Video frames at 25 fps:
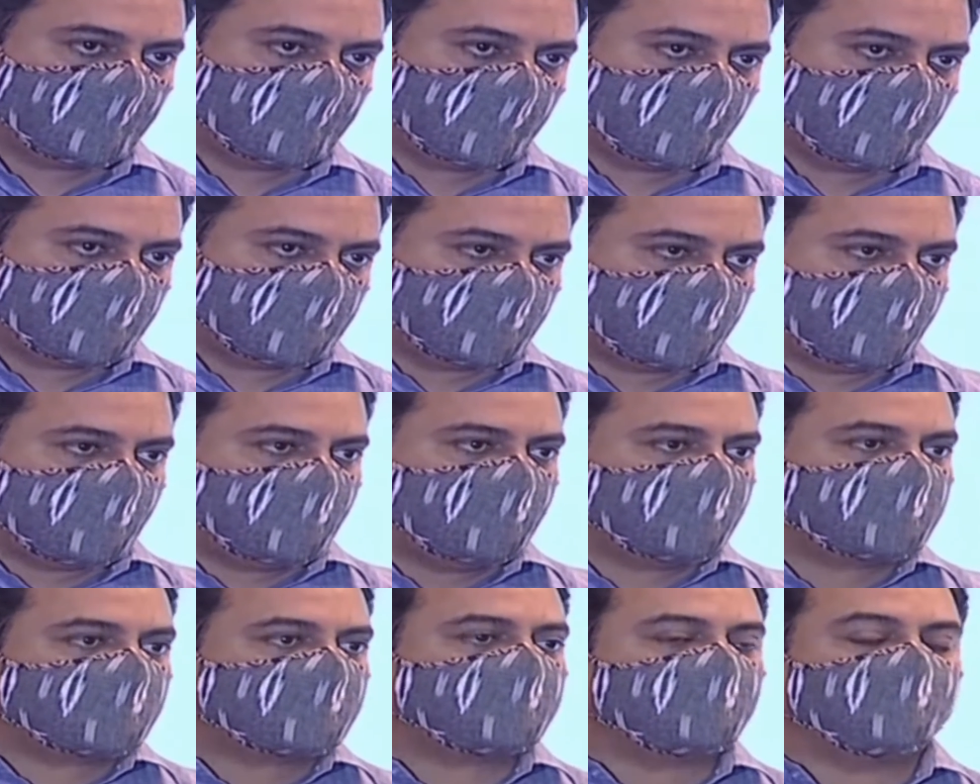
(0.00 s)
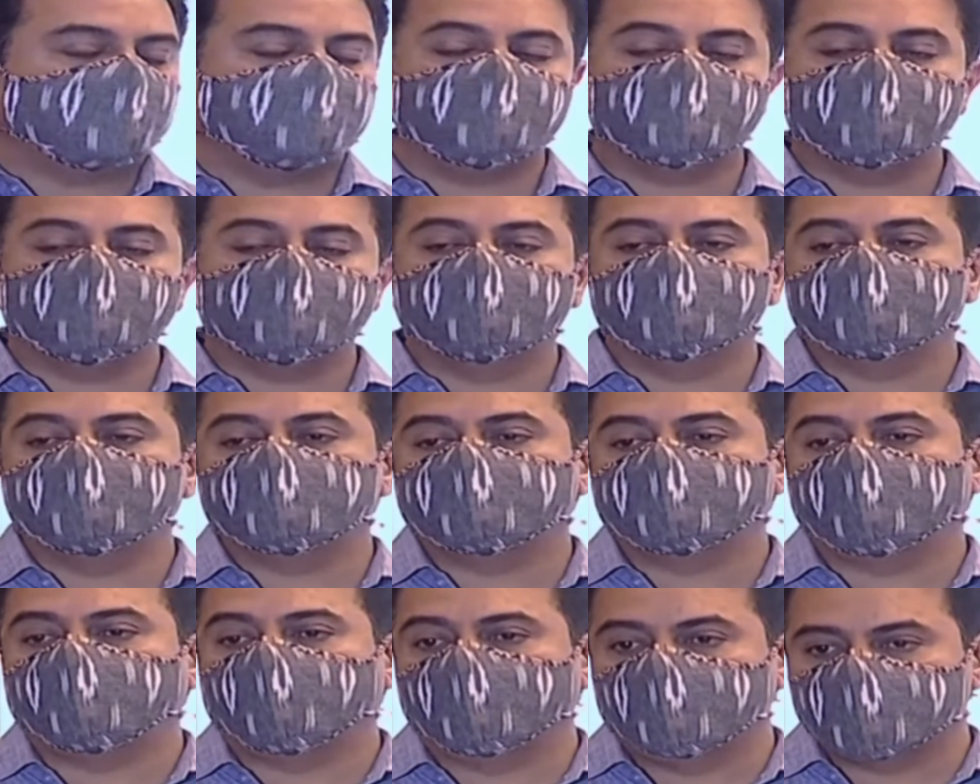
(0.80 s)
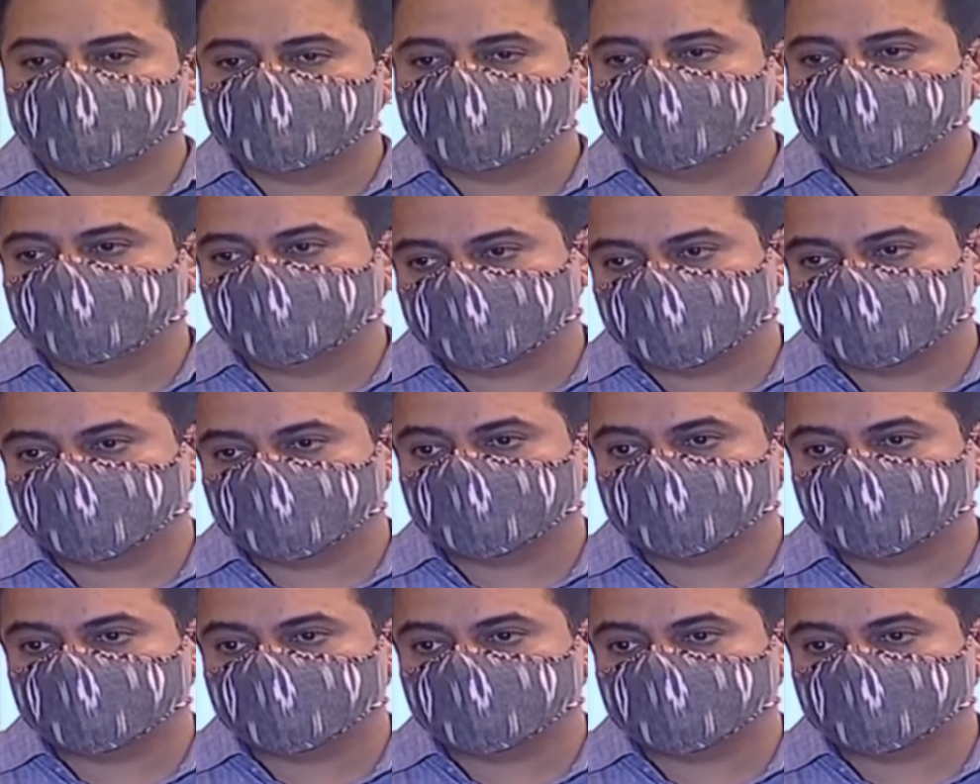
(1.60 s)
and when I explained to him this policy,